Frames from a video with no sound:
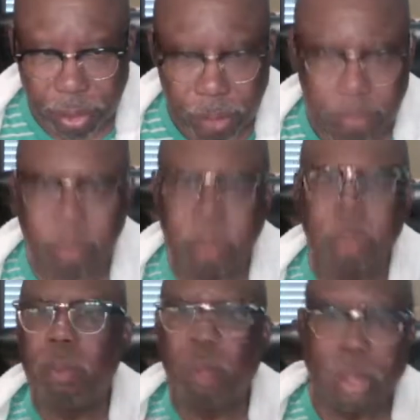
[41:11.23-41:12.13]
But a
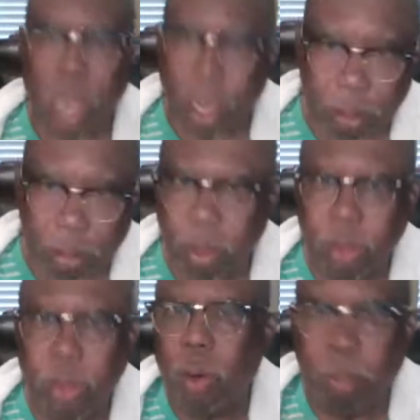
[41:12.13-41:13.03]
lot of them uh,
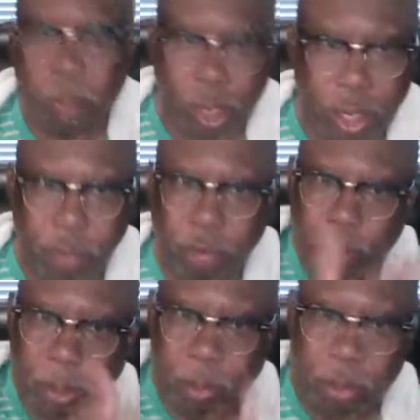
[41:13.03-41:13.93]
don't believe
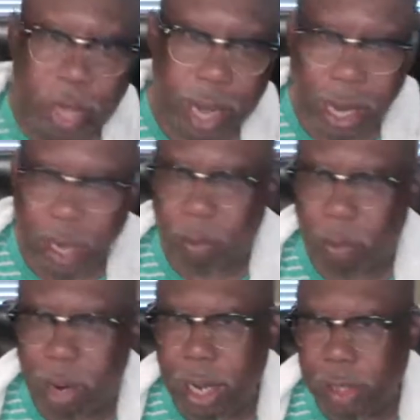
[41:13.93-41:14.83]
it. People dying
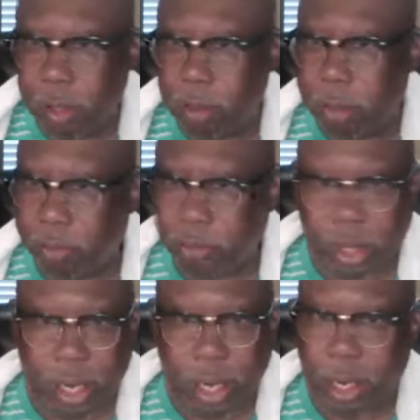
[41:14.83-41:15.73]
around them every
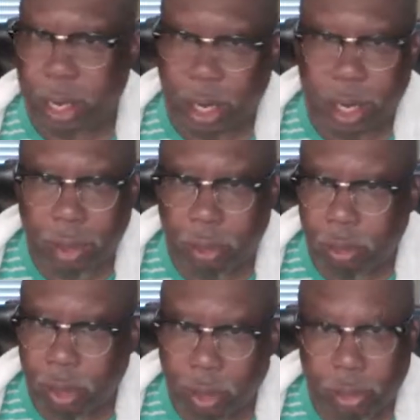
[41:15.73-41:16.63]
day, and I don't
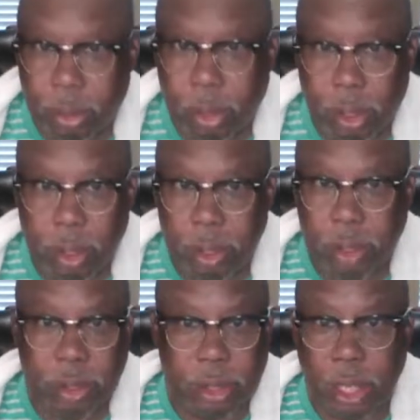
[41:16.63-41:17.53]
know.
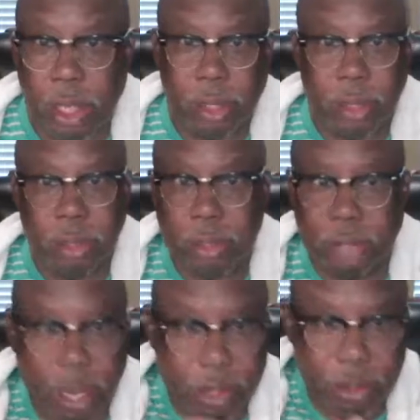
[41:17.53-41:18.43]
Understand the
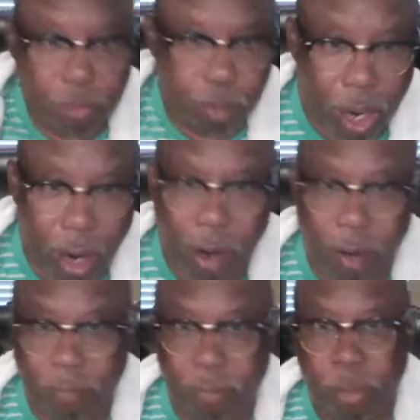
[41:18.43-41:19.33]
stats
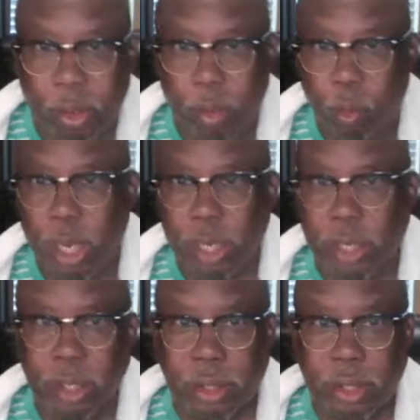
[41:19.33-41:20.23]
bear
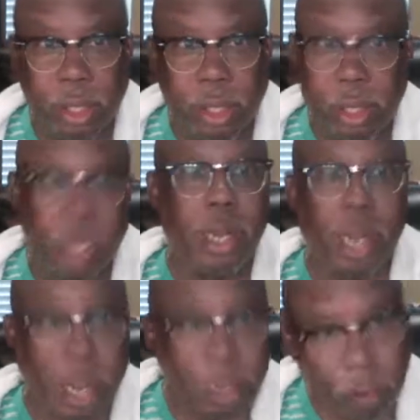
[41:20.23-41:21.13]
witness. It
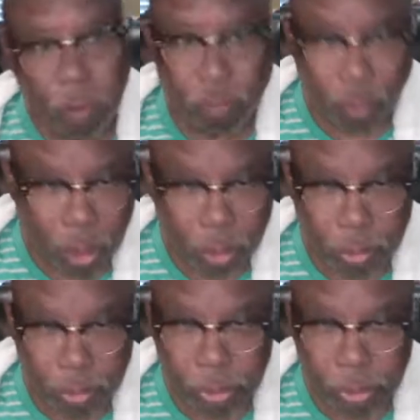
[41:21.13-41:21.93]
ain't no flu.